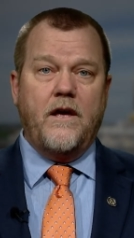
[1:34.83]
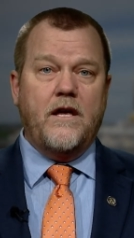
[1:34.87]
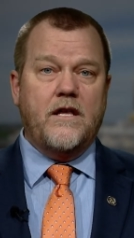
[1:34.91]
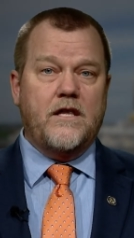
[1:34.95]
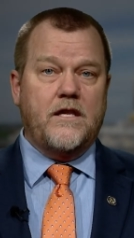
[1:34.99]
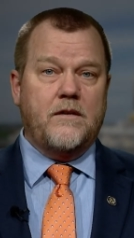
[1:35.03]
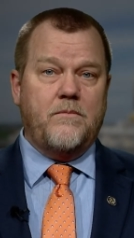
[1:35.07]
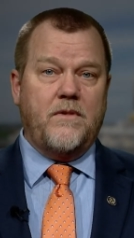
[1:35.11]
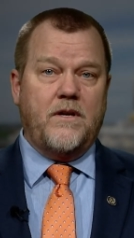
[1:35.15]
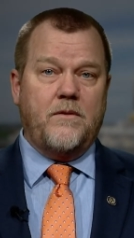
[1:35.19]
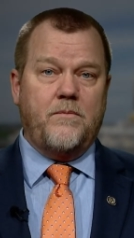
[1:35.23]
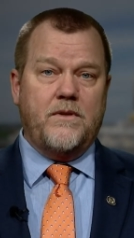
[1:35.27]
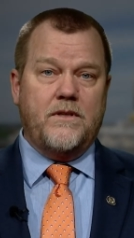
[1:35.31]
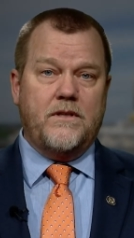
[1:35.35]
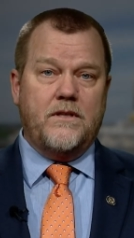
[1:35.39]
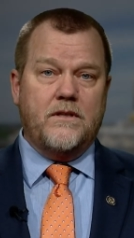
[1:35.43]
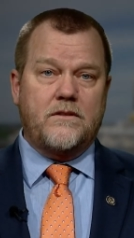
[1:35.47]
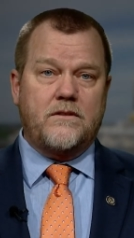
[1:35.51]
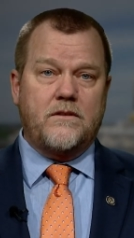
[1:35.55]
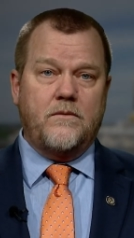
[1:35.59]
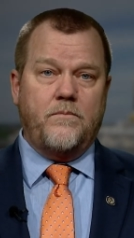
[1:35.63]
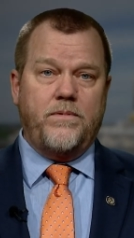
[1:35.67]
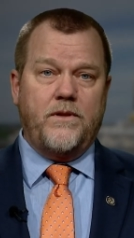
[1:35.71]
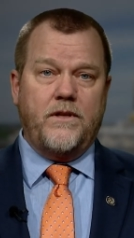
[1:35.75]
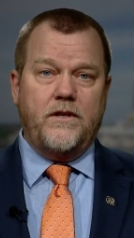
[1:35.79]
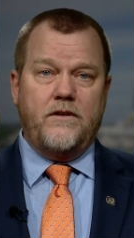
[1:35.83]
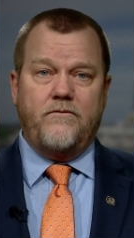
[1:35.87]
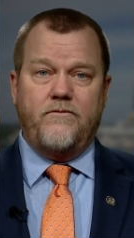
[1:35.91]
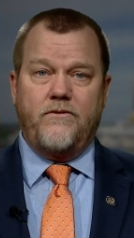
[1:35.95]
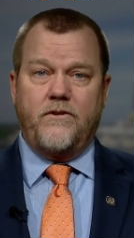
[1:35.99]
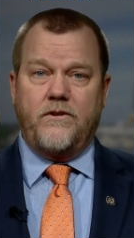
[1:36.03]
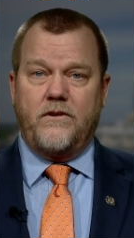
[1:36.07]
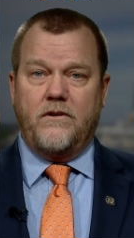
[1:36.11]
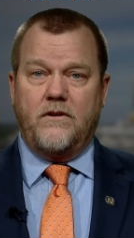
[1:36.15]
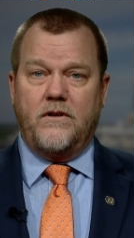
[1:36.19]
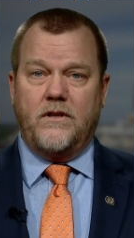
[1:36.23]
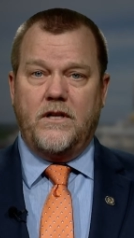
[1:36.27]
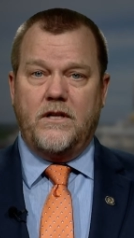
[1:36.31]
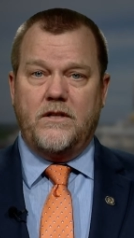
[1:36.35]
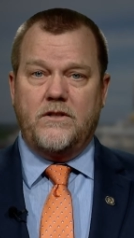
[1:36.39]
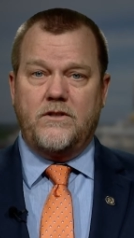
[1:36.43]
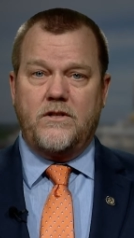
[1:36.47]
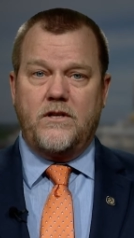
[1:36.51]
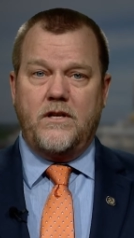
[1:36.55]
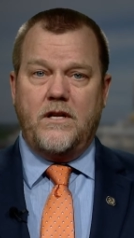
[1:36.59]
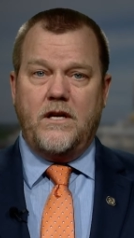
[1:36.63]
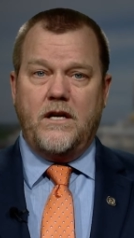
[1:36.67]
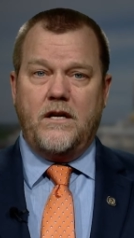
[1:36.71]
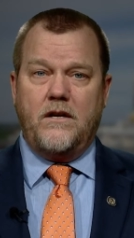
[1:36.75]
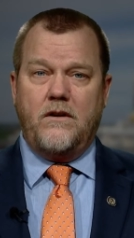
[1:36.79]
They may be disciplined for their
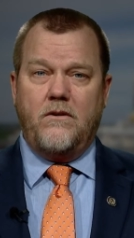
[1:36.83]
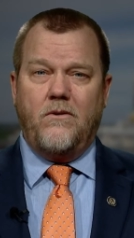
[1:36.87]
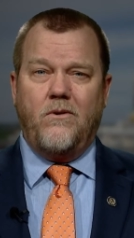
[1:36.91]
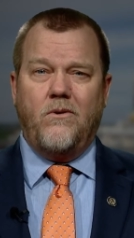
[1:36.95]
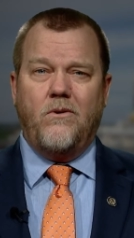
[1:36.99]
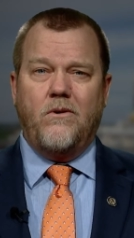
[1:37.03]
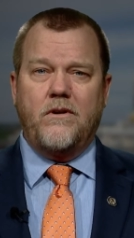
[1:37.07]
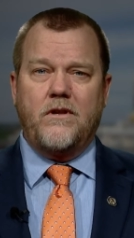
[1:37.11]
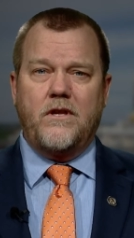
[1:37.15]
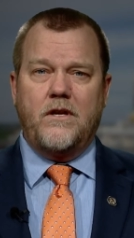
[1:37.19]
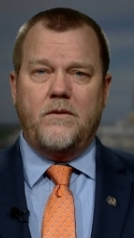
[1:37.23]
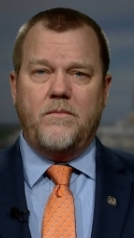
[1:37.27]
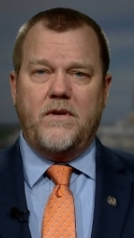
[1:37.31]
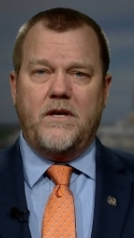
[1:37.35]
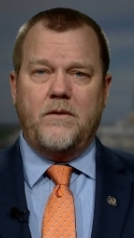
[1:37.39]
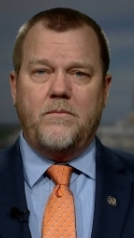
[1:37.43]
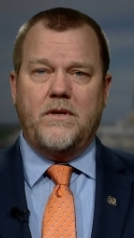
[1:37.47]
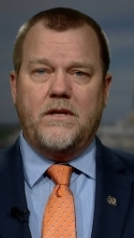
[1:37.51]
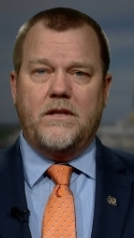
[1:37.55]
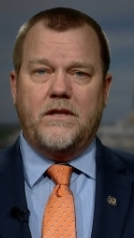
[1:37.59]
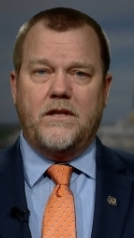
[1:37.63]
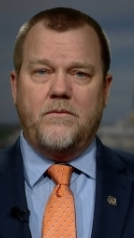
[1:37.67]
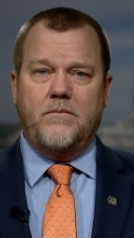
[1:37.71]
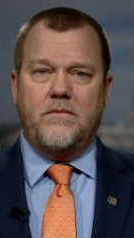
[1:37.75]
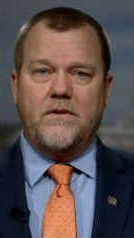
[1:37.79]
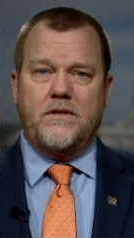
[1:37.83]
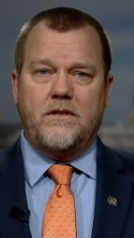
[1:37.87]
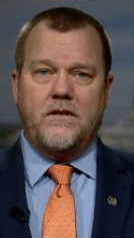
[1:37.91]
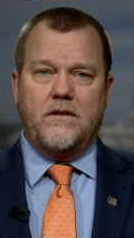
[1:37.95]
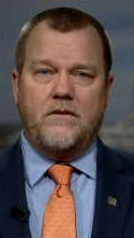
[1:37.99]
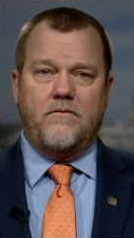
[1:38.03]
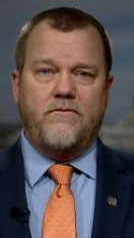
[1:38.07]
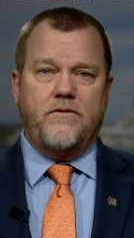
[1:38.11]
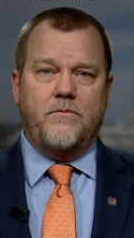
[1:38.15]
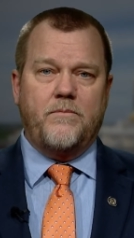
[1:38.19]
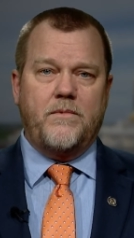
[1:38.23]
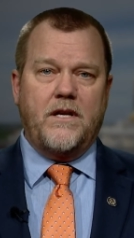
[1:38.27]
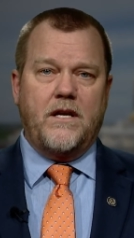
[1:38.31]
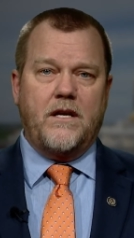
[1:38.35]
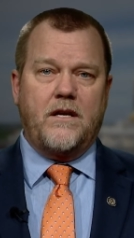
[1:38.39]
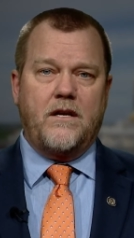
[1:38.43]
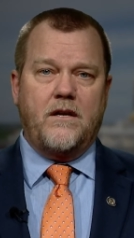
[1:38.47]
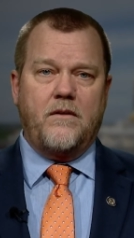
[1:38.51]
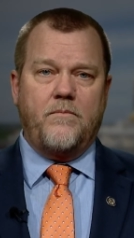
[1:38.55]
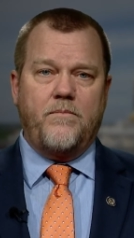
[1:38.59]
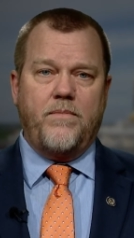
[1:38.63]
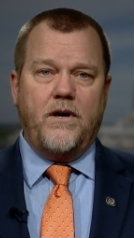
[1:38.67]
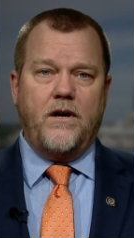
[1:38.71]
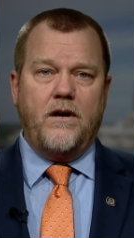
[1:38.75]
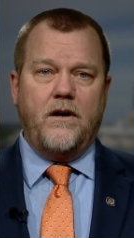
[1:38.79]
lunch debt or they may be limited from
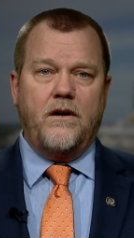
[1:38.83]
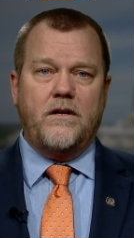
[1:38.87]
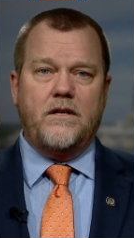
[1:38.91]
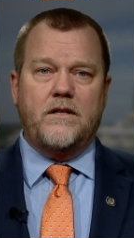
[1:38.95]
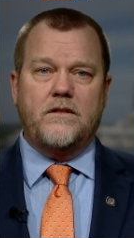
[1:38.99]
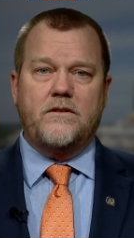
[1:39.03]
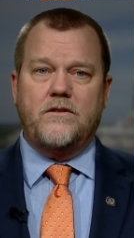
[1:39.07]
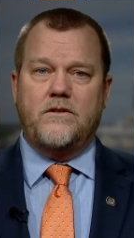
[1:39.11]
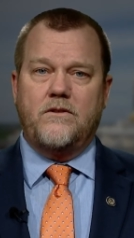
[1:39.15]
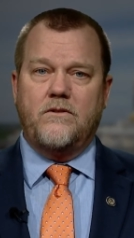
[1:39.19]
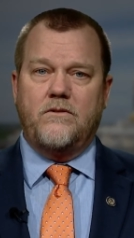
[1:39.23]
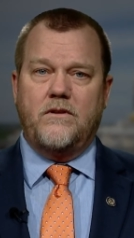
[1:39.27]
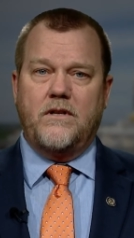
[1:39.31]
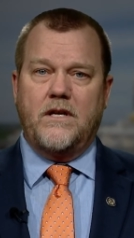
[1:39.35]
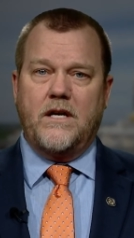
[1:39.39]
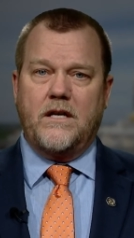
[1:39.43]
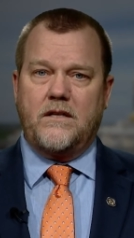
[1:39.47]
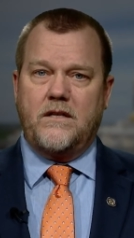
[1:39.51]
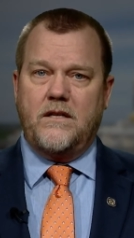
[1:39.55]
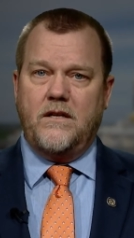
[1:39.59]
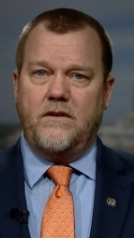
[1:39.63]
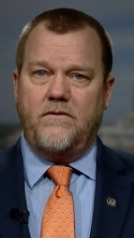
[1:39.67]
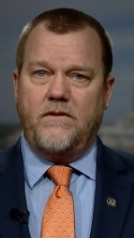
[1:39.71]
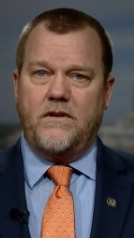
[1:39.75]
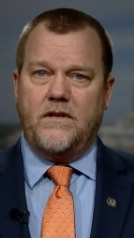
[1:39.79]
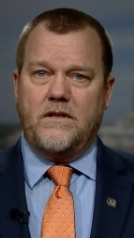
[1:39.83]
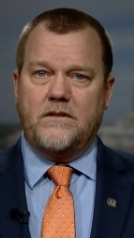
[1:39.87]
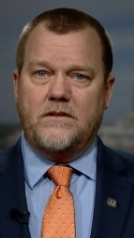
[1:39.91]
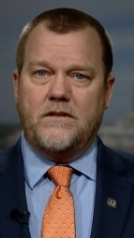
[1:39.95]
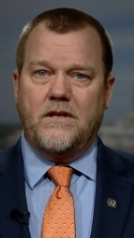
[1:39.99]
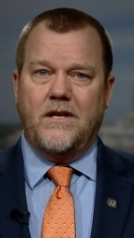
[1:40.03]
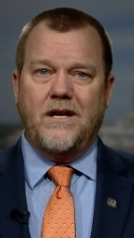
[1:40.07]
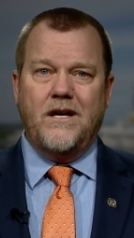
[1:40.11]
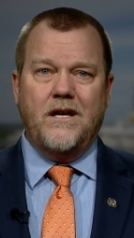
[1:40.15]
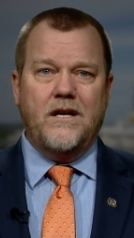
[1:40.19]
taking part in student activities.